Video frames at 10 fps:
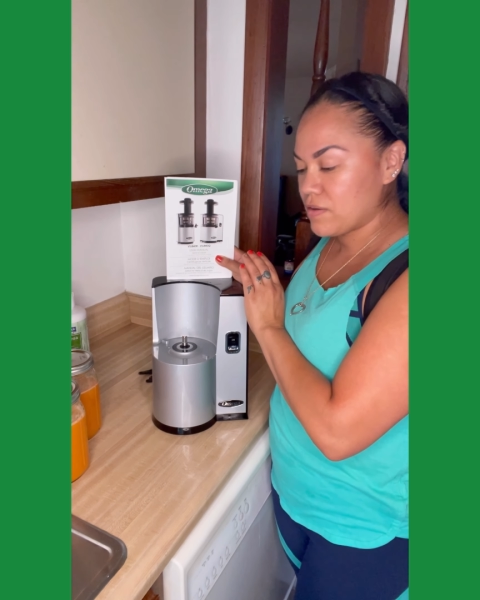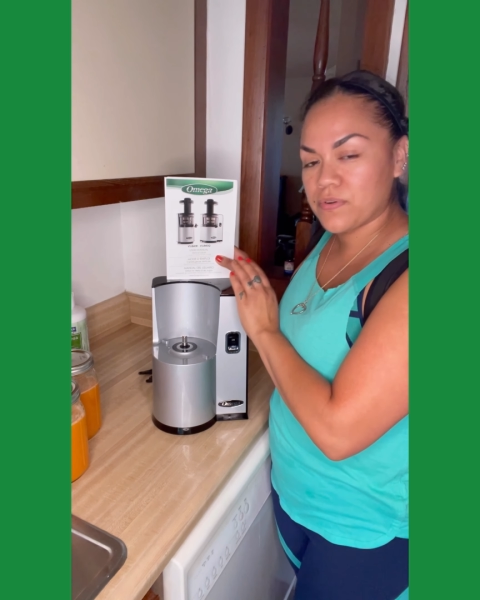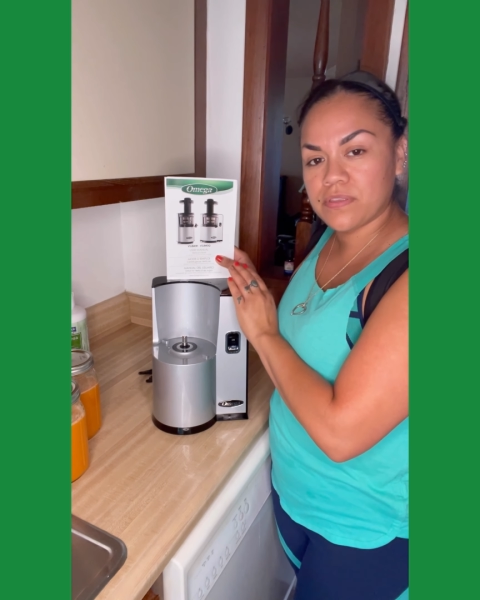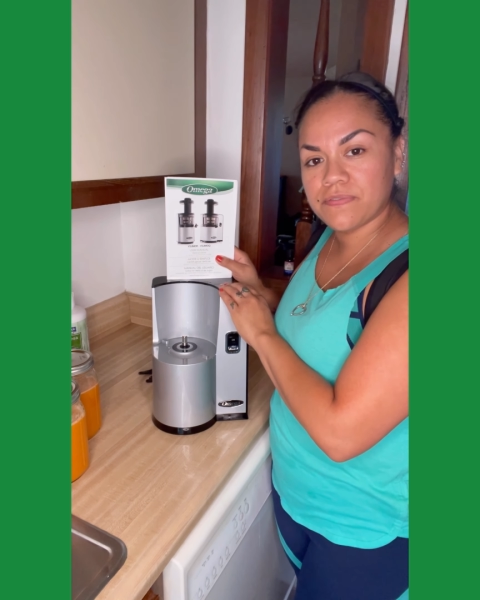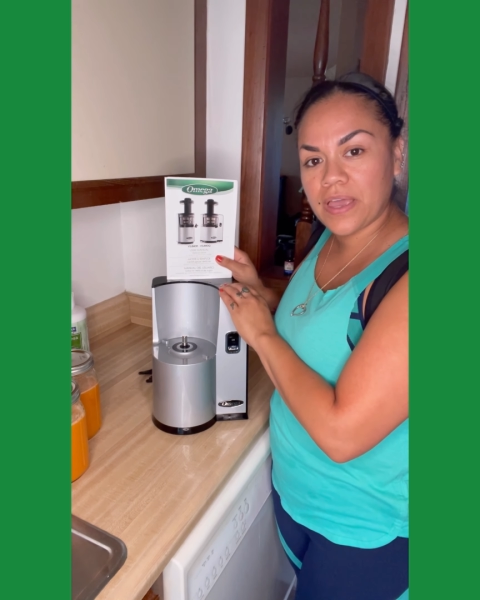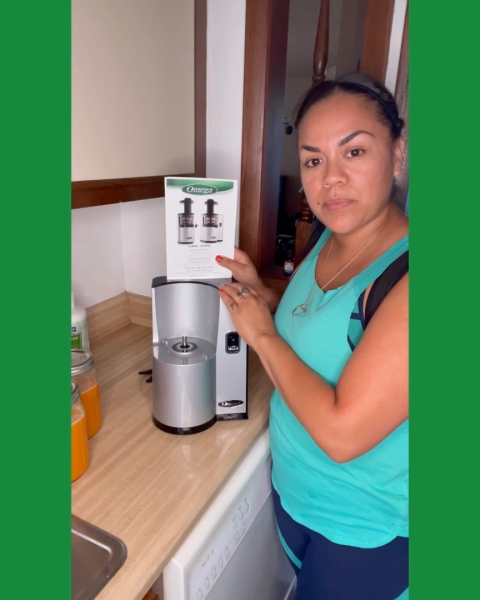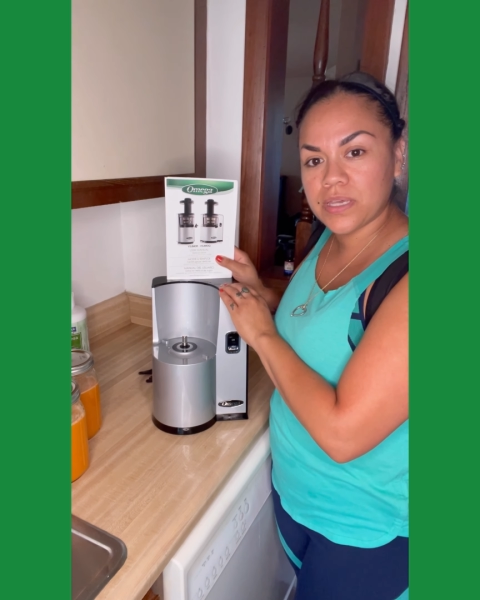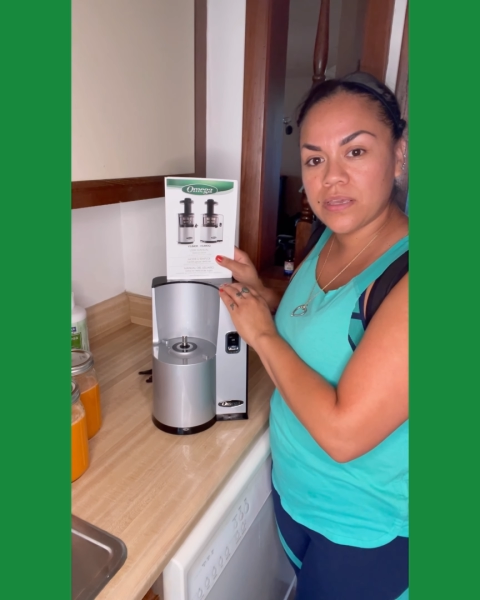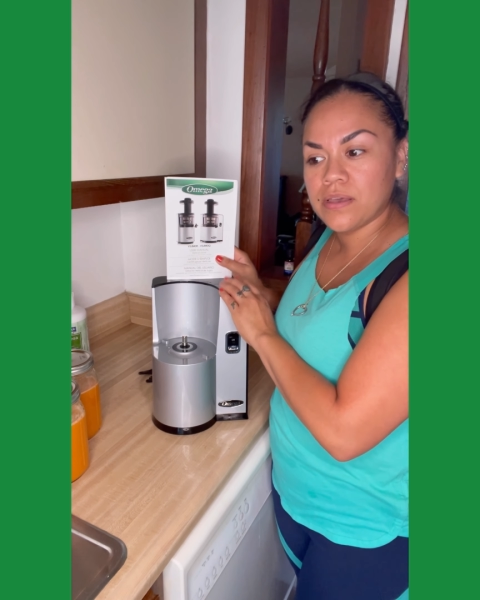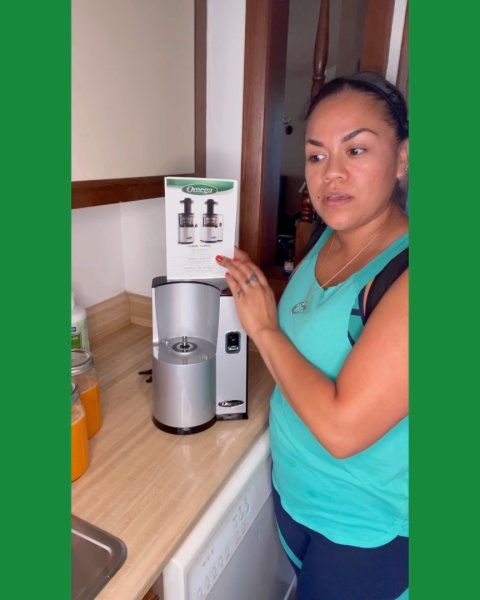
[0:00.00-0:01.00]
for the
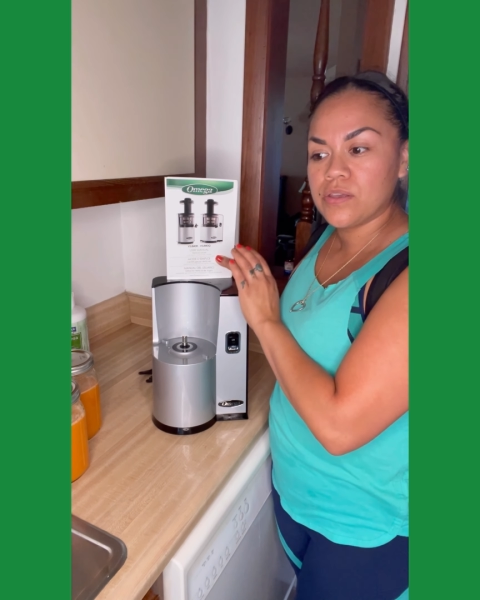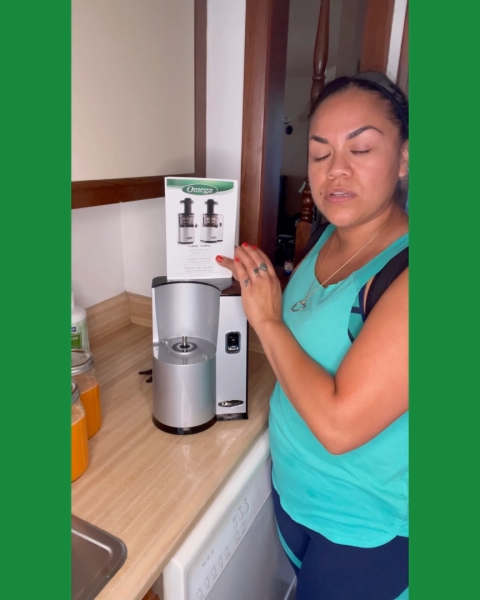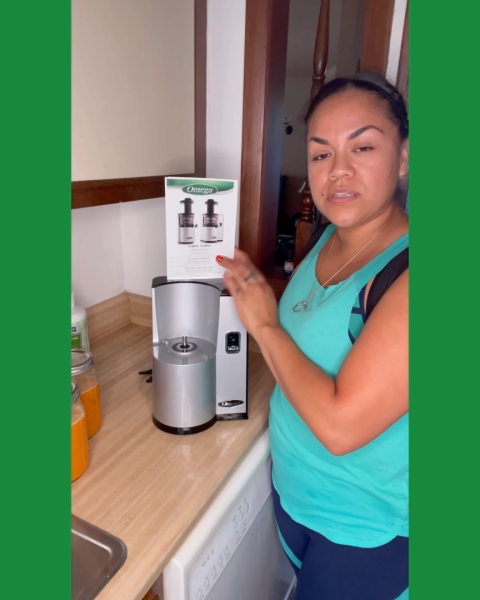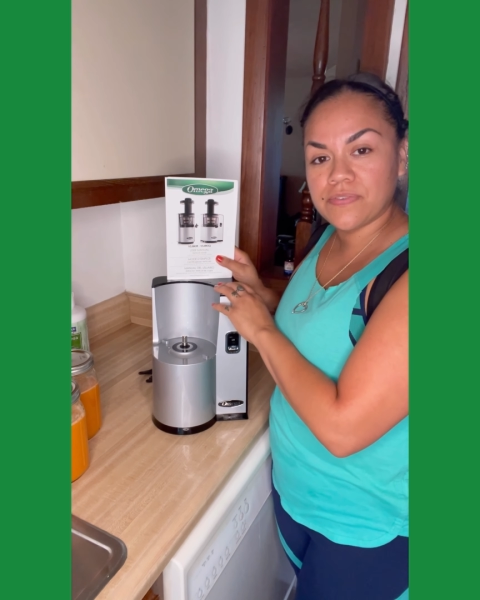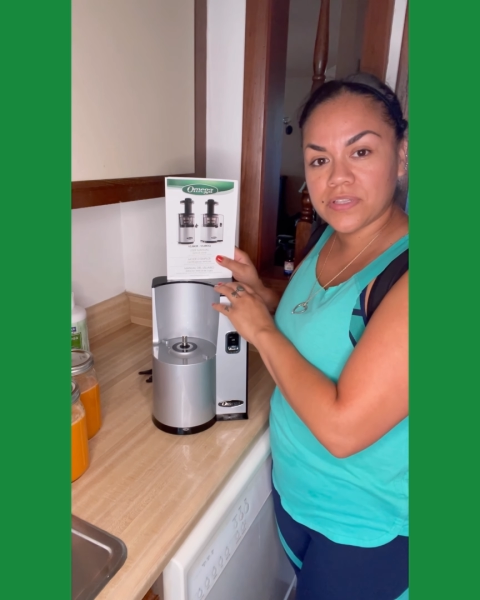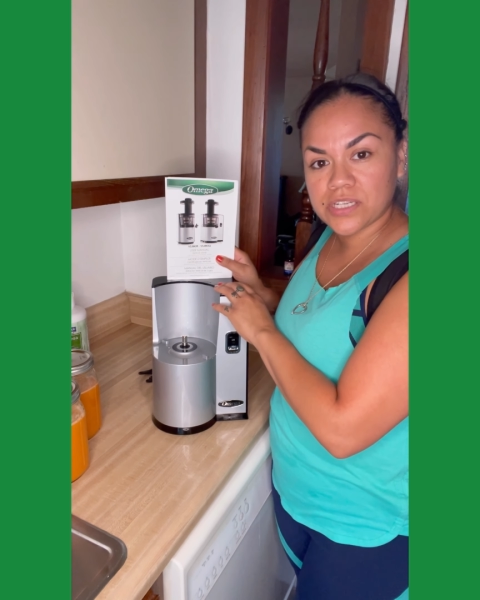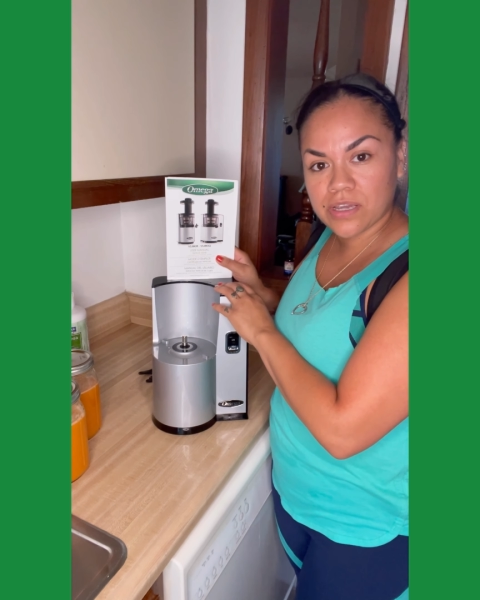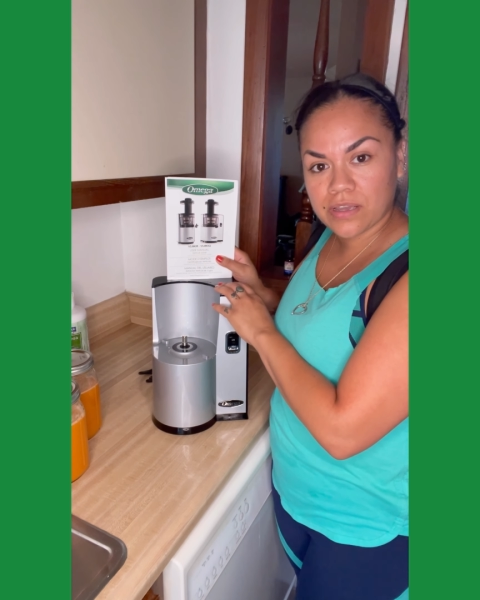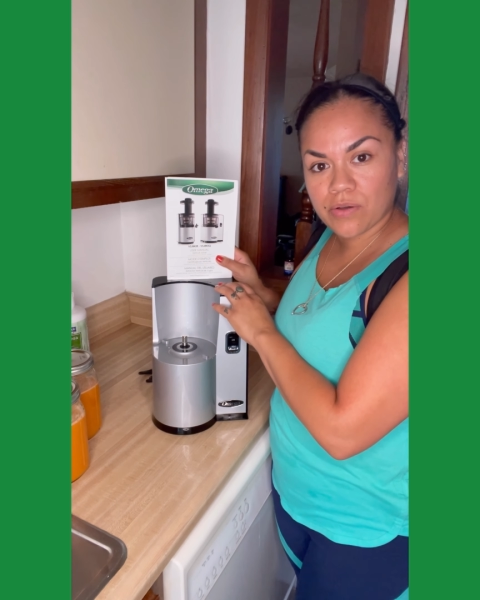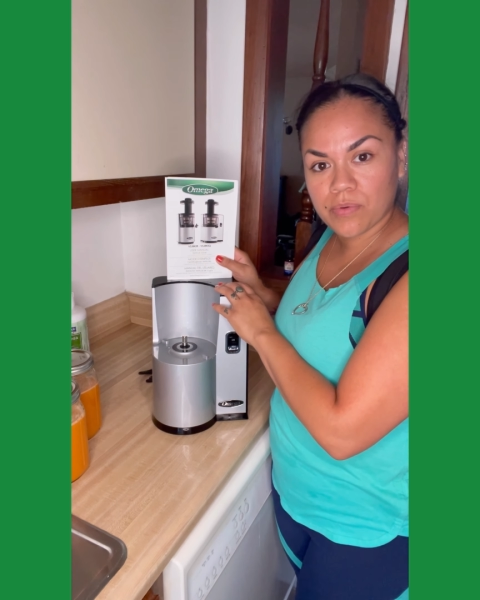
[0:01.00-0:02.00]
family, you can definitely
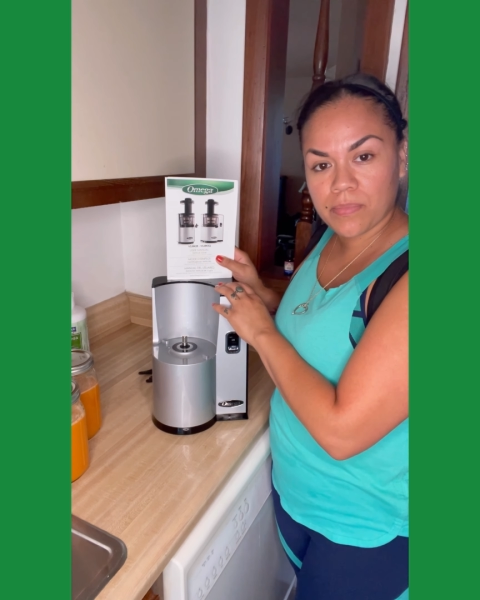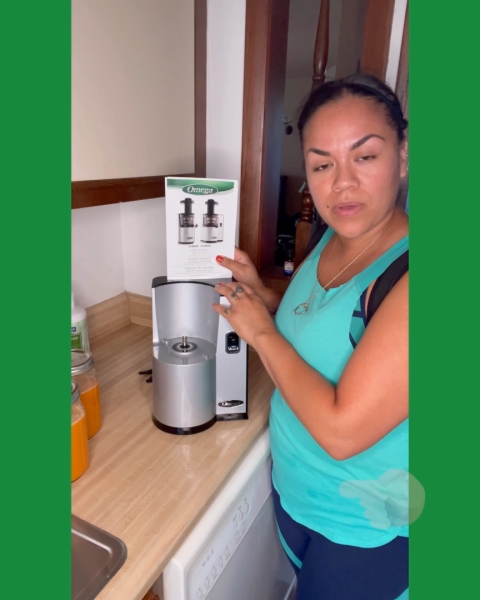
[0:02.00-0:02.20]
check out